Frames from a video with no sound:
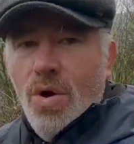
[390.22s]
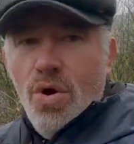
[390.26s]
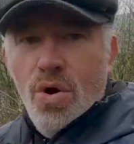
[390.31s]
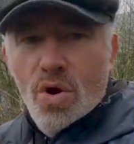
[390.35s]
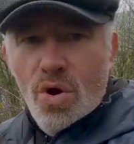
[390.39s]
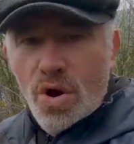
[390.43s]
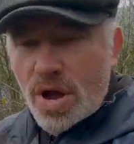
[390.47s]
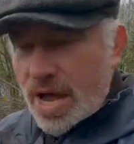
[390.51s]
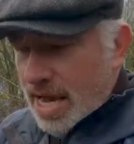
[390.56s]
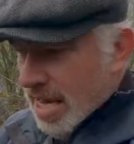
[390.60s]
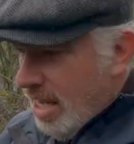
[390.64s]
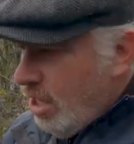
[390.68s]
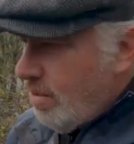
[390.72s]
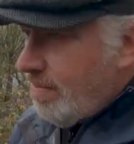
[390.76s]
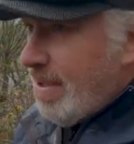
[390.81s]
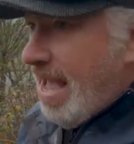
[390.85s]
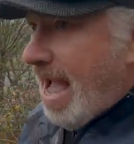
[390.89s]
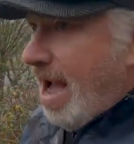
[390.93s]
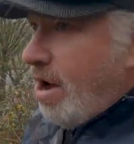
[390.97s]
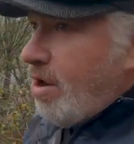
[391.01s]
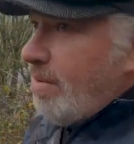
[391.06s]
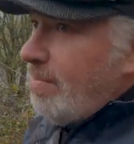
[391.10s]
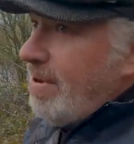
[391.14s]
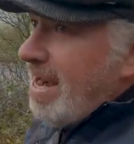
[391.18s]
whew, a little
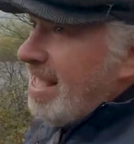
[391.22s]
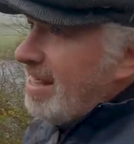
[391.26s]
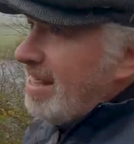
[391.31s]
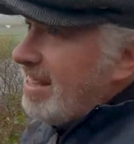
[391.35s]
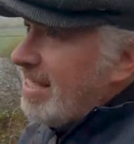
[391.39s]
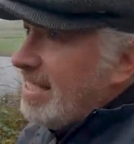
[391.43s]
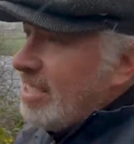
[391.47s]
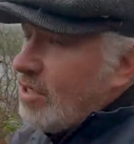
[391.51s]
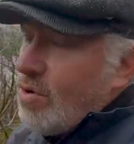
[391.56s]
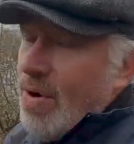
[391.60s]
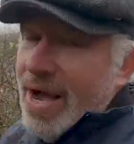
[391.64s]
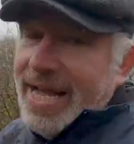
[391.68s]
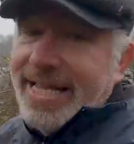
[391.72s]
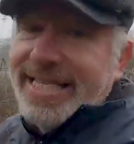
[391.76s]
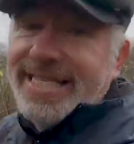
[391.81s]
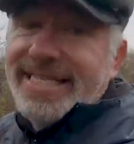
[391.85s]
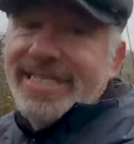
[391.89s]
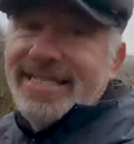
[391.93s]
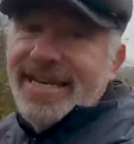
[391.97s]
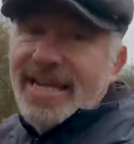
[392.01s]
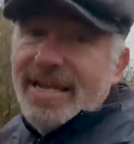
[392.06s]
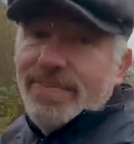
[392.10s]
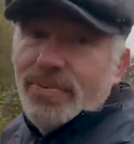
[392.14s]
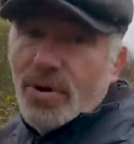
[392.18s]
bit out of breath, it's quite
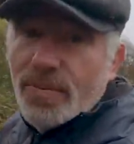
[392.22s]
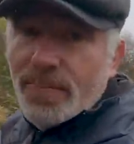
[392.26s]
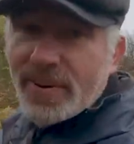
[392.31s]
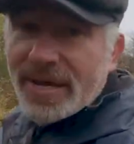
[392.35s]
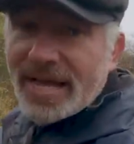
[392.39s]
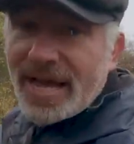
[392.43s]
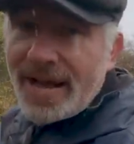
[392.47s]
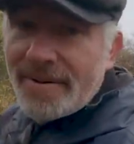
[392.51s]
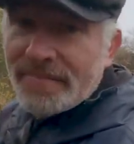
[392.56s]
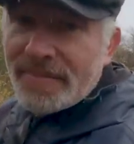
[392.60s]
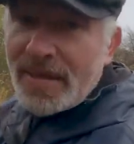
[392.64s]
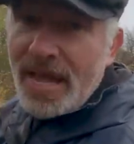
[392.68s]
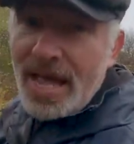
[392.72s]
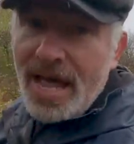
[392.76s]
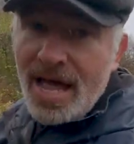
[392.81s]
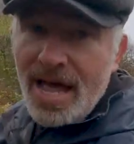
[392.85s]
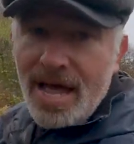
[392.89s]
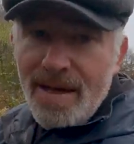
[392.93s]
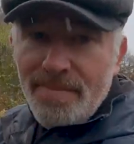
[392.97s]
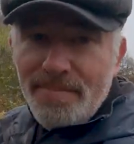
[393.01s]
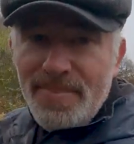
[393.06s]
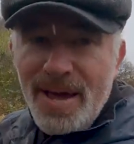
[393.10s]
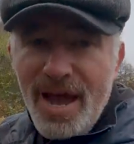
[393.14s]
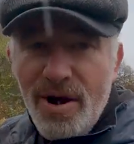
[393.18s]
steep up here.
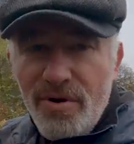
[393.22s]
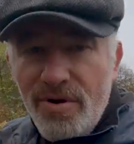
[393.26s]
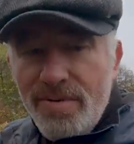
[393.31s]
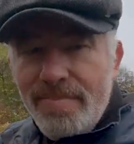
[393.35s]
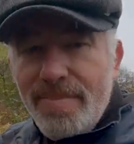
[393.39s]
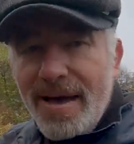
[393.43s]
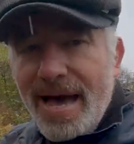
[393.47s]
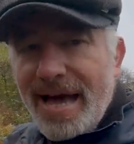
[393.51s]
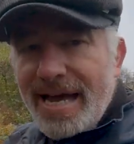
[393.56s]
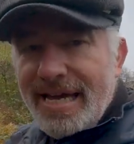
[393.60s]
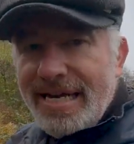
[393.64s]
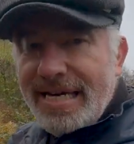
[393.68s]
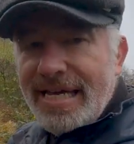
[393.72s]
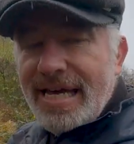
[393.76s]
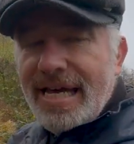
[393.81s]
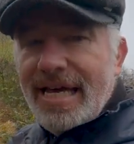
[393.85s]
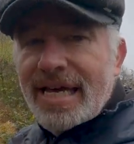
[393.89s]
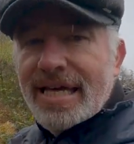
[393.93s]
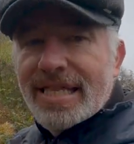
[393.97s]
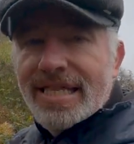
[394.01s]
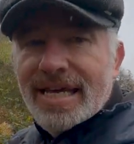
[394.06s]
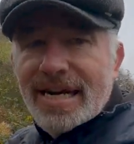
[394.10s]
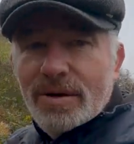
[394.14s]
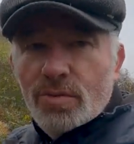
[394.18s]
Bear in mind
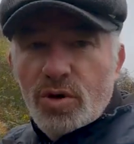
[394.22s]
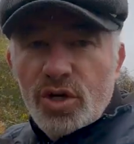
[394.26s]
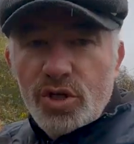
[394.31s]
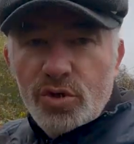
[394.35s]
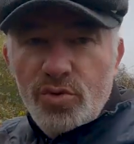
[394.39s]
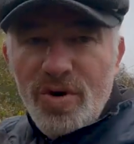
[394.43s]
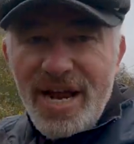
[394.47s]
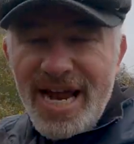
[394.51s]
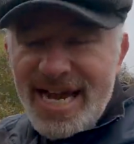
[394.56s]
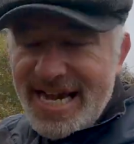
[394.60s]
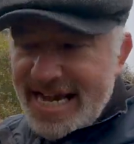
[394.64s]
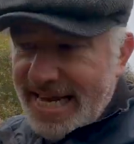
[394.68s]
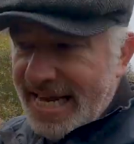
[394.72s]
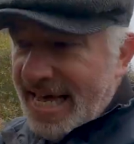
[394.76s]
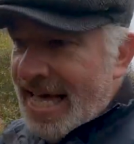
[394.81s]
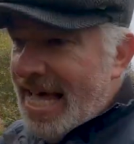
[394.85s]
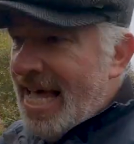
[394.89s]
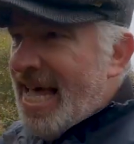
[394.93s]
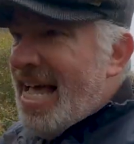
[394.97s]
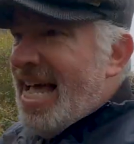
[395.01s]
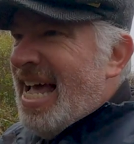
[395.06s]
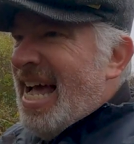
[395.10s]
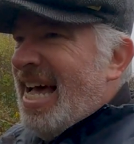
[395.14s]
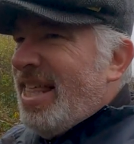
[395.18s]
that it was raining
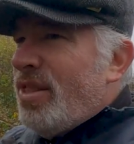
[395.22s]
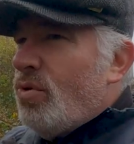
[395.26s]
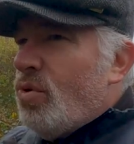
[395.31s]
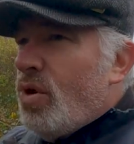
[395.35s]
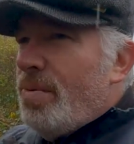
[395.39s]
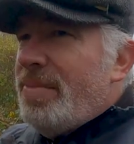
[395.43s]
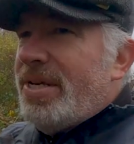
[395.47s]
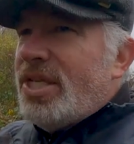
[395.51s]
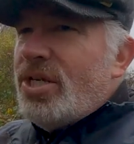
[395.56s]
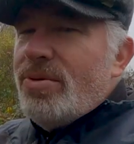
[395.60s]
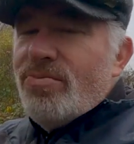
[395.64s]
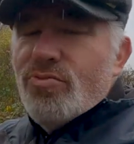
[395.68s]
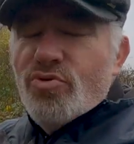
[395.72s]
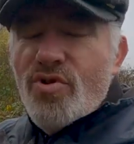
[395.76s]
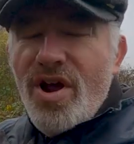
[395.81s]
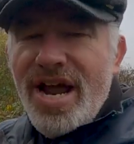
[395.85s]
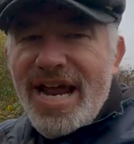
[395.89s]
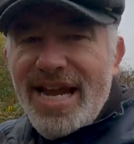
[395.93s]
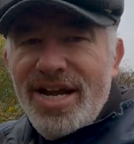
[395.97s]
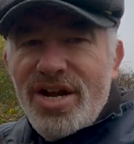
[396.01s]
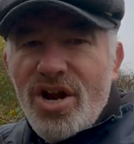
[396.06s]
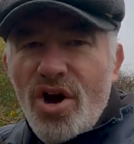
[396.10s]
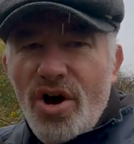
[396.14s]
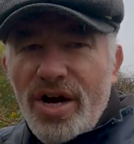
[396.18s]
and there will be some
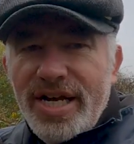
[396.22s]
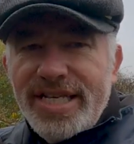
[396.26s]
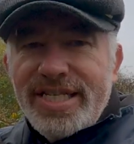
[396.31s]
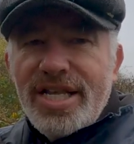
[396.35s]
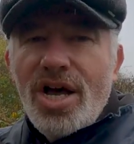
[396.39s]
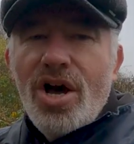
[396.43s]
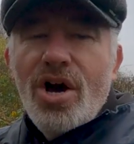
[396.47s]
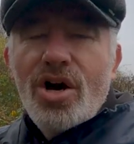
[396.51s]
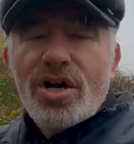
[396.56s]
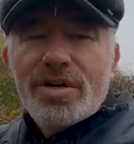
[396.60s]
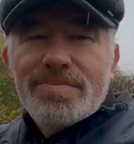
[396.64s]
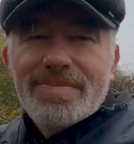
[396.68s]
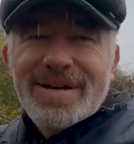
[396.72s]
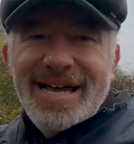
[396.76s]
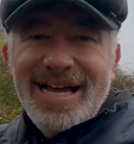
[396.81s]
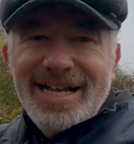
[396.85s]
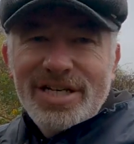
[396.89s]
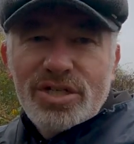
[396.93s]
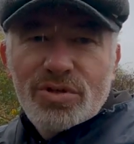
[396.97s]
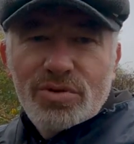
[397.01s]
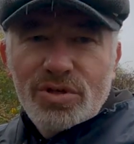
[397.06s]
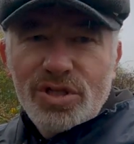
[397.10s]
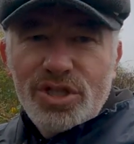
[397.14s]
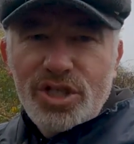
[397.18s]
rain noise on my
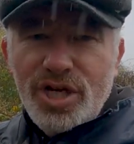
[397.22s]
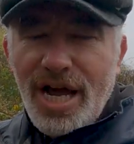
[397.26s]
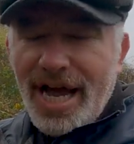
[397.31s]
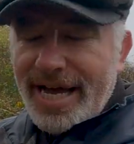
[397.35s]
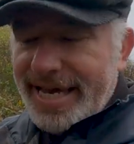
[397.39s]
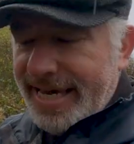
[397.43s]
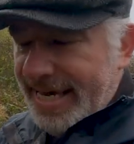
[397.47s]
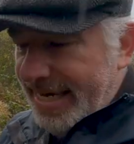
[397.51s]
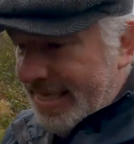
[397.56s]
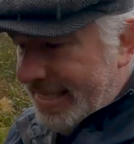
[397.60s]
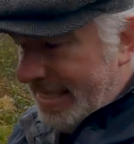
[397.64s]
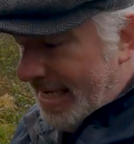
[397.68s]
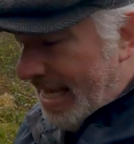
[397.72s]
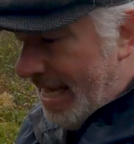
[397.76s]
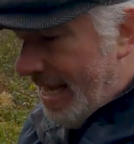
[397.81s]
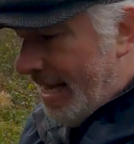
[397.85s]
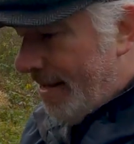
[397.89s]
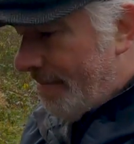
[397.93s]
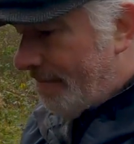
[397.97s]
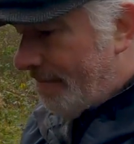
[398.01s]
actual jacket.